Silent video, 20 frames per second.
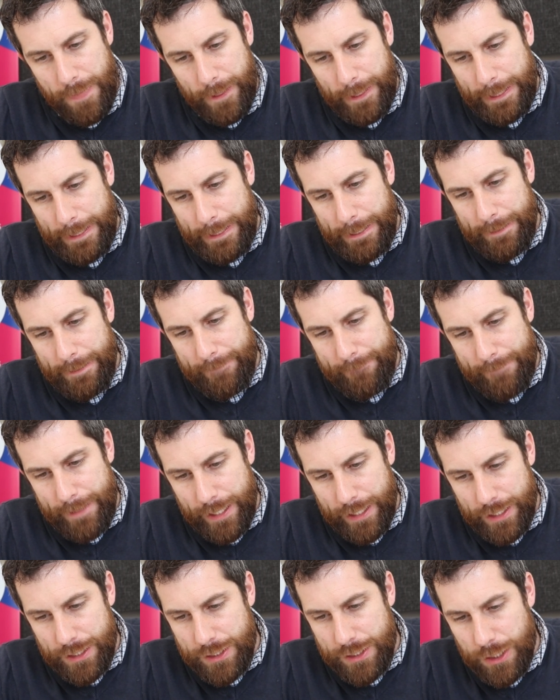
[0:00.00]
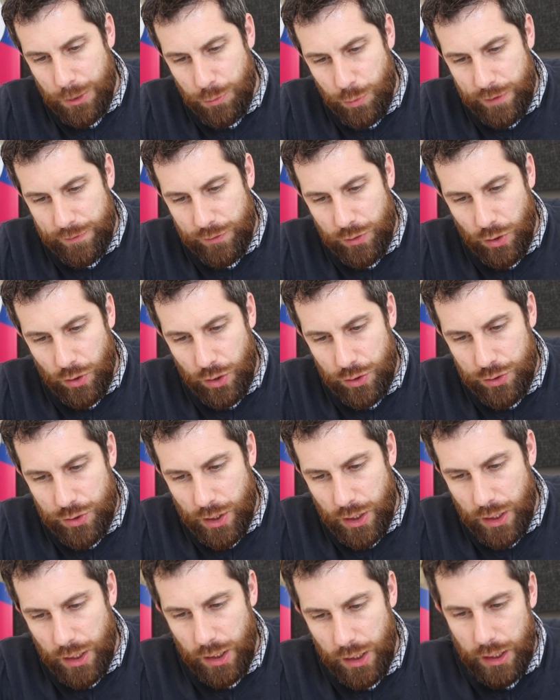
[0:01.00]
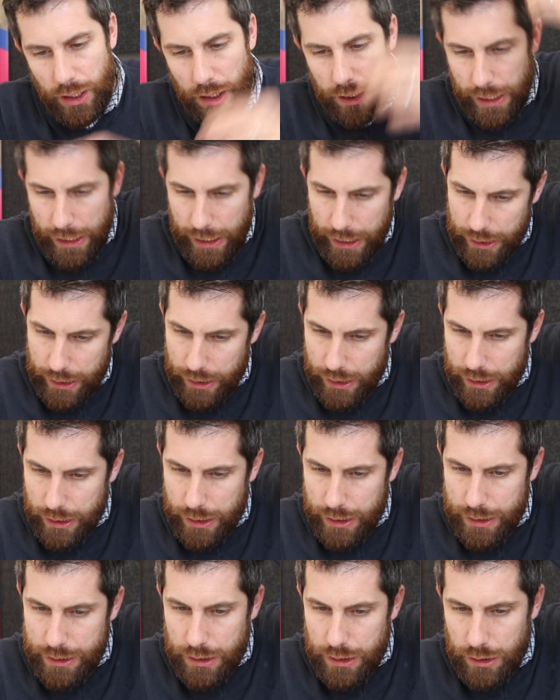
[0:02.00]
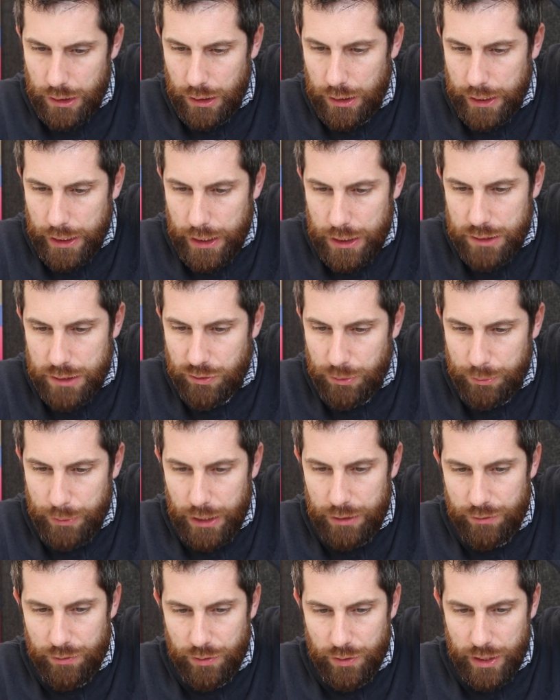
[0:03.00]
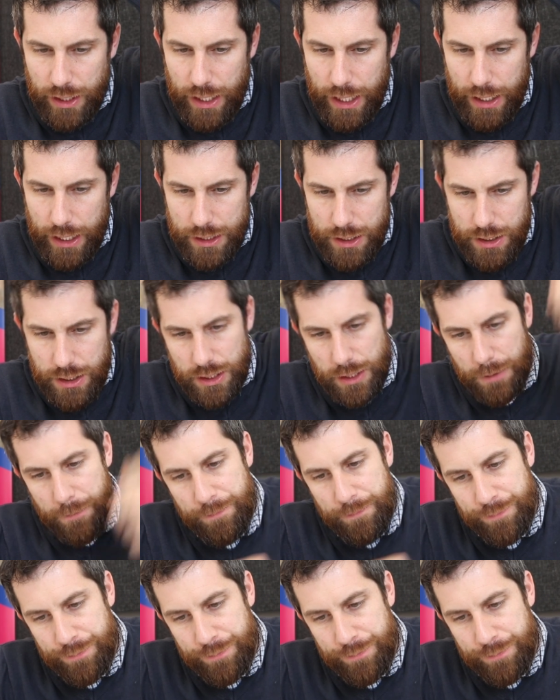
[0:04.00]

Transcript: Next, we've got Lily, and Lily is from Inverness.